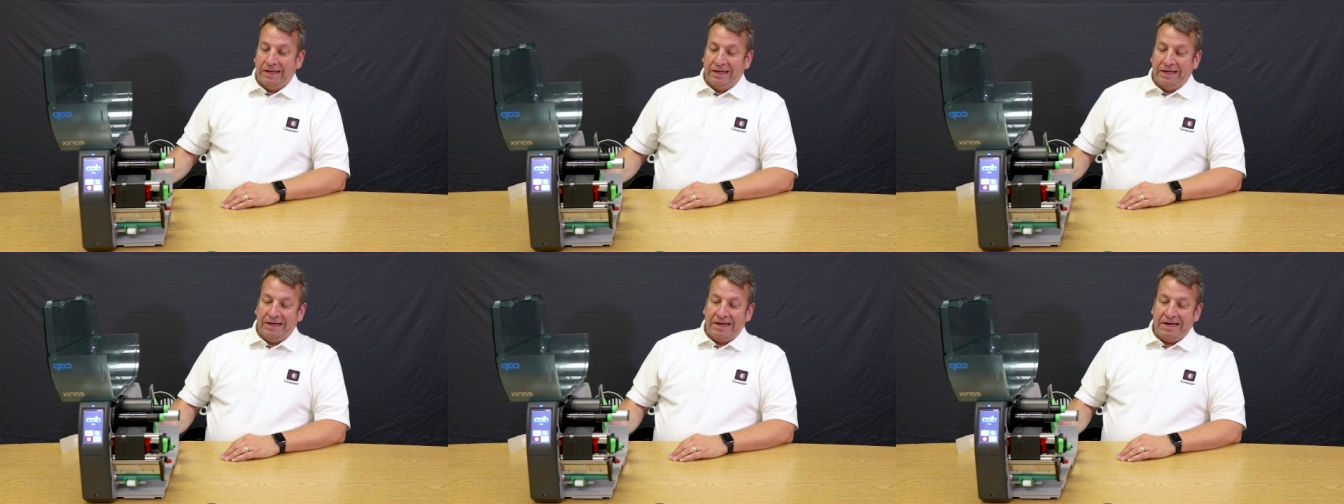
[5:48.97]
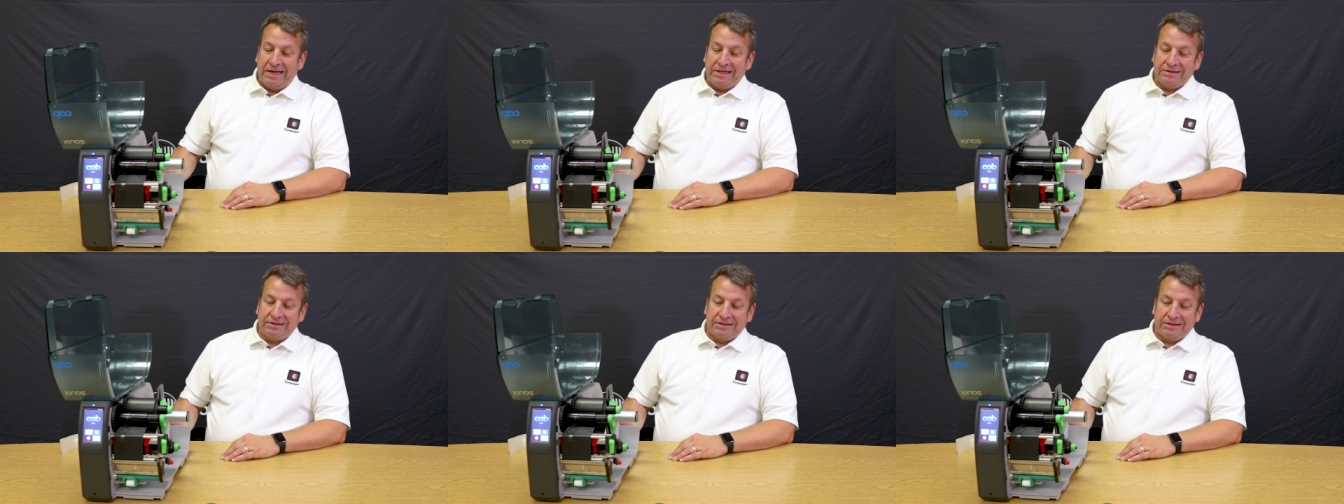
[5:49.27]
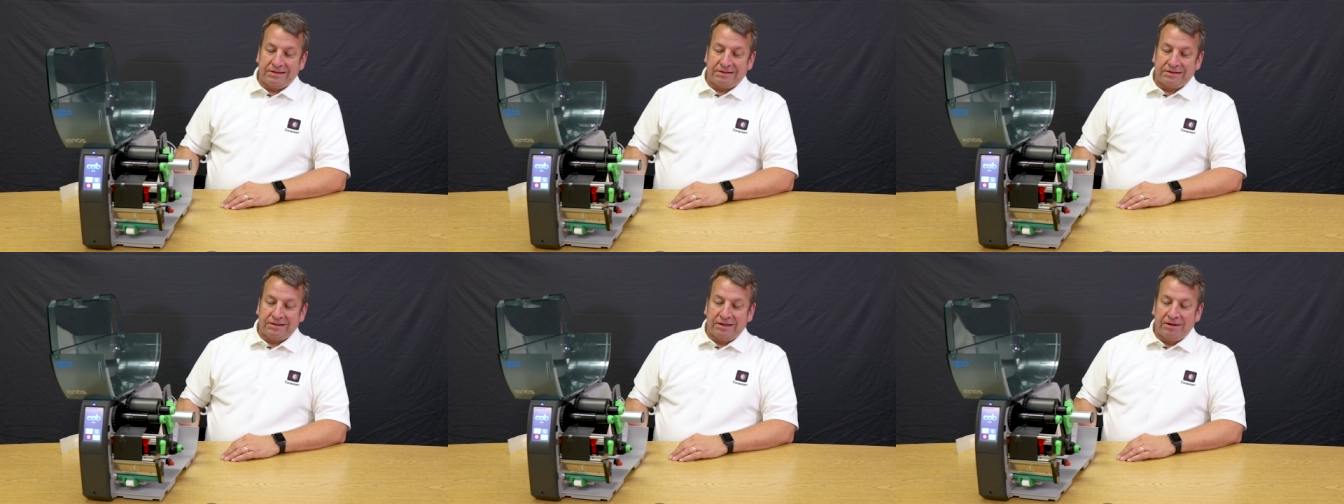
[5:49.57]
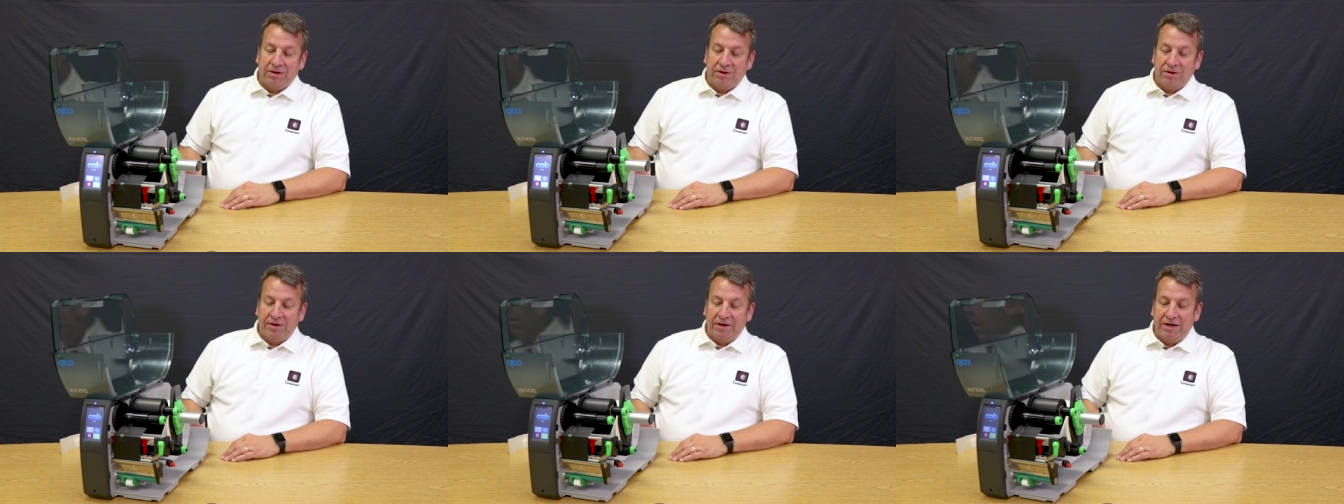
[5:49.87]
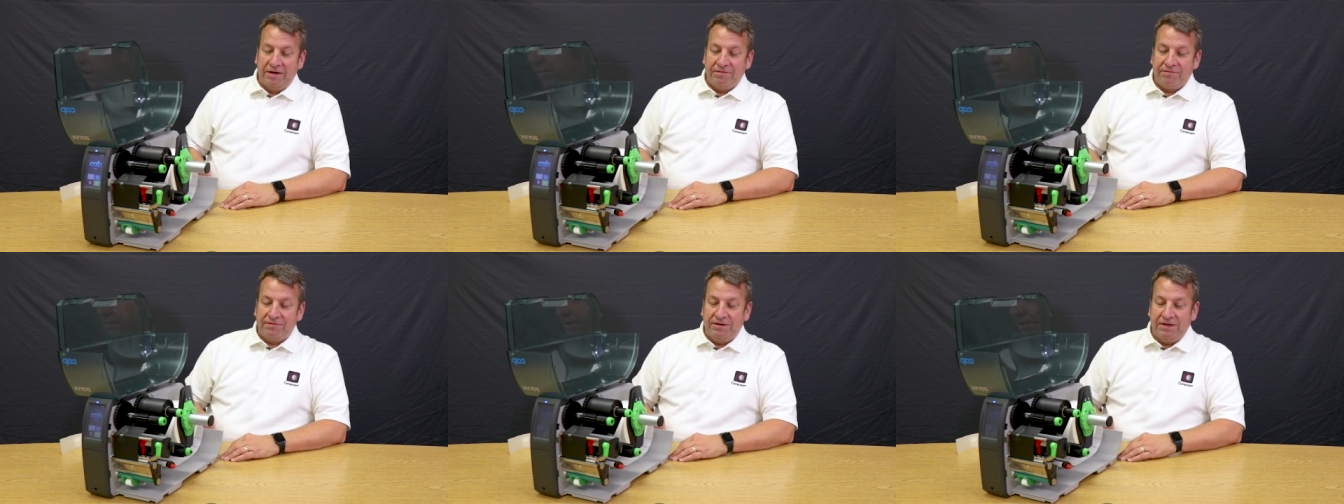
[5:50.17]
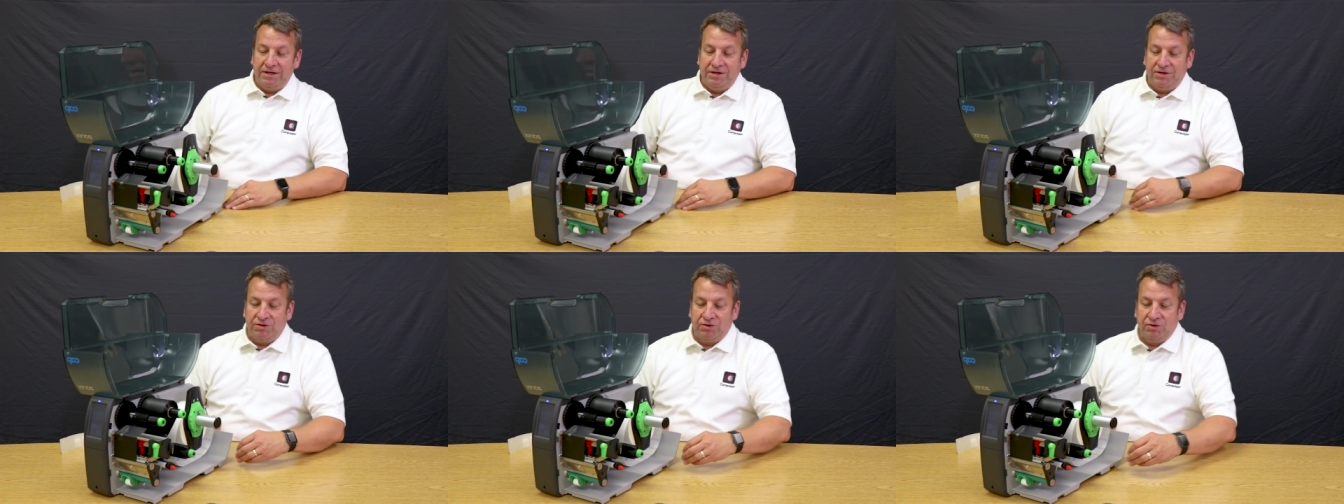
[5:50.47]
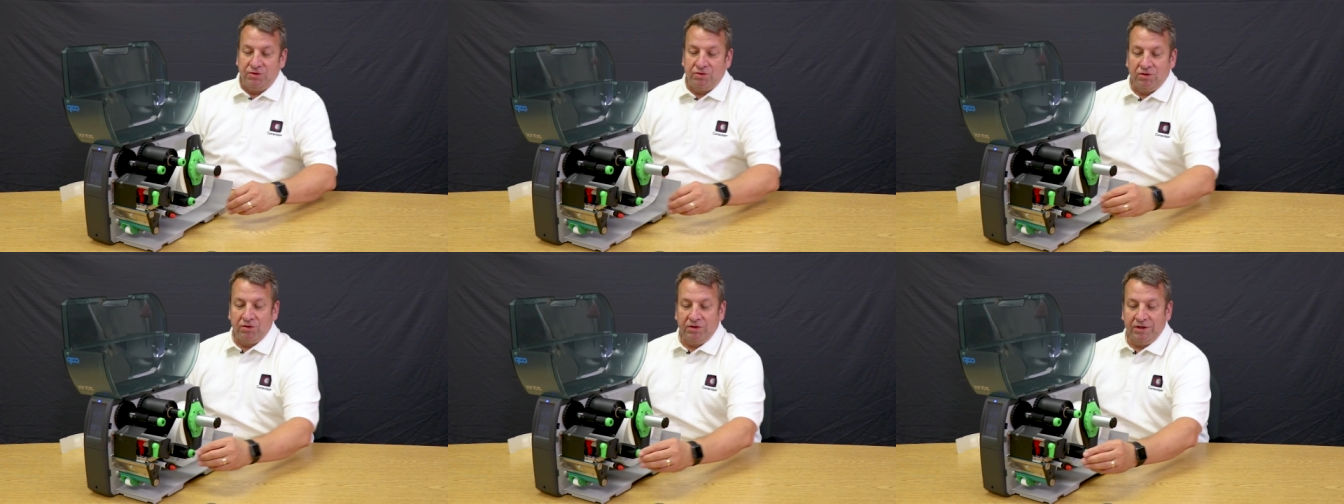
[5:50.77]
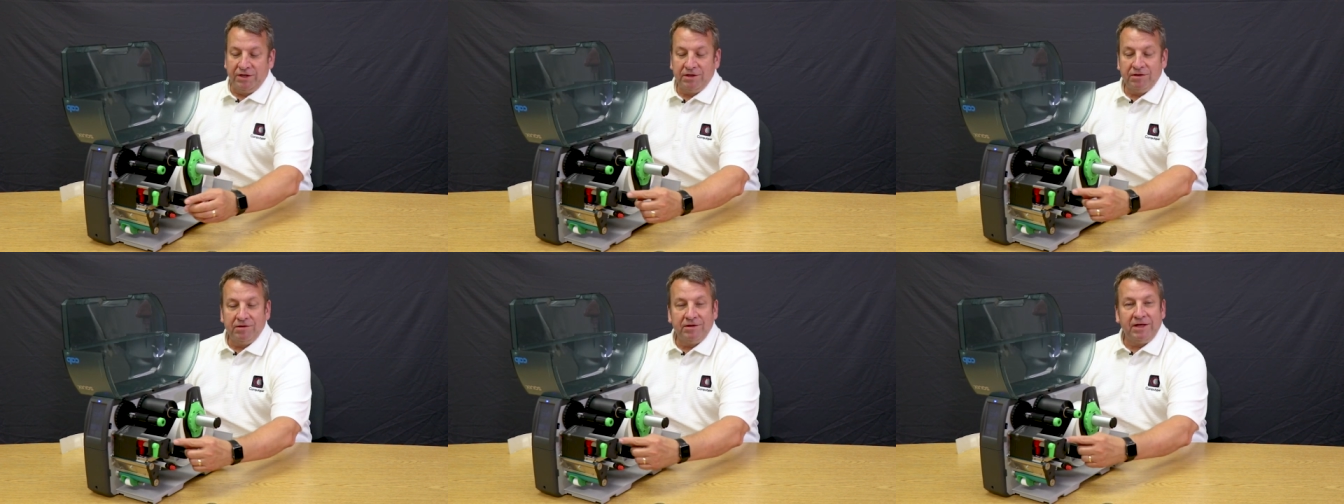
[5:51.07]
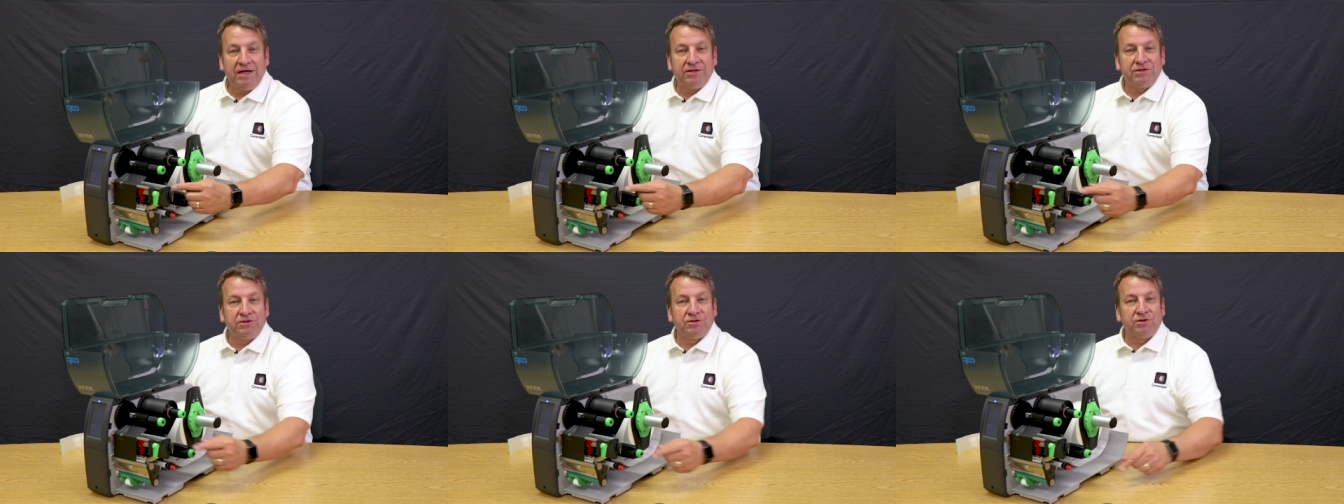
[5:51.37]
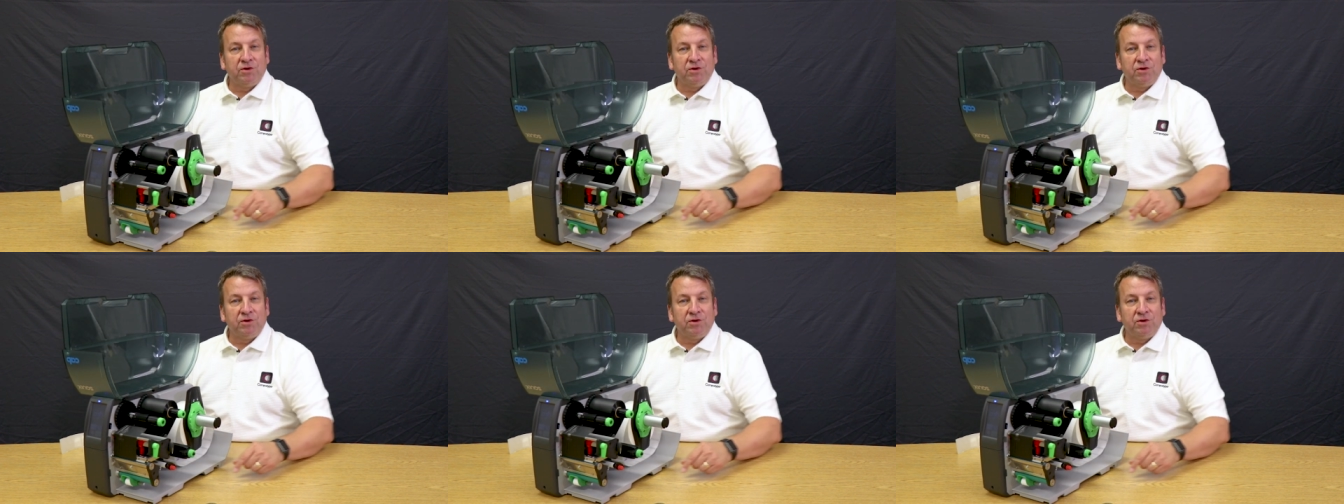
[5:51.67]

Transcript: it has this little nifty tool here that's